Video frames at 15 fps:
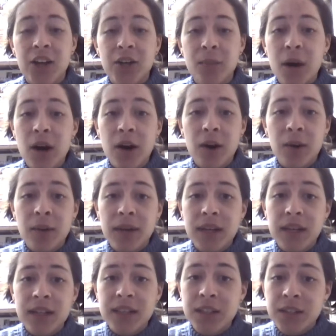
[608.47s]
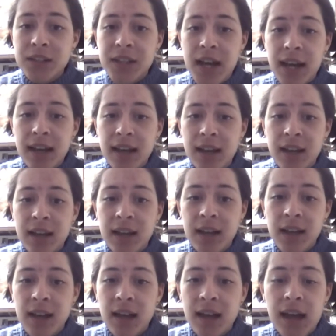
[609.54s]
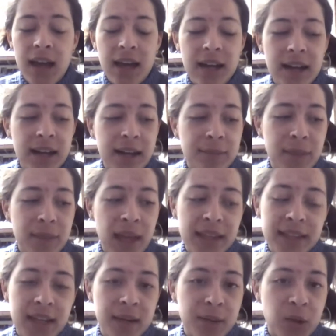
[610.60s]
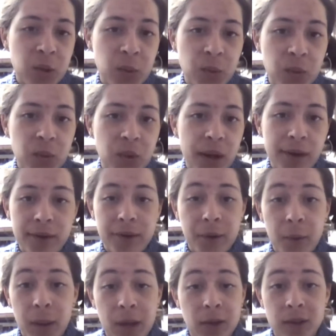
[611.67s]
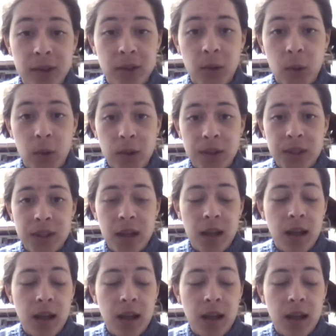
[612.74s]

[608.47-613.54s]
Tomorrow is Thursday, and mine's gonna be cool. I don't know about yours.